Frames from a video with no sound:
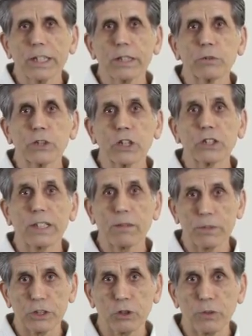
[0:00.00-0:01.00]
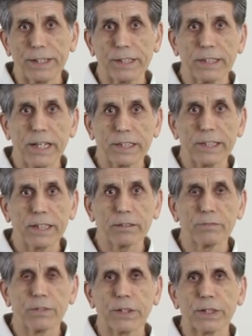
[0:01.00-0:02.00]
He would just demonstrate a
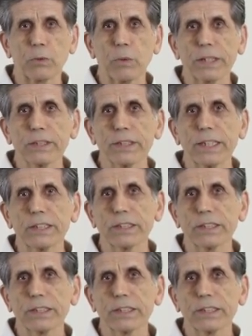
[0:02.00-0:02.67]
technique very quickly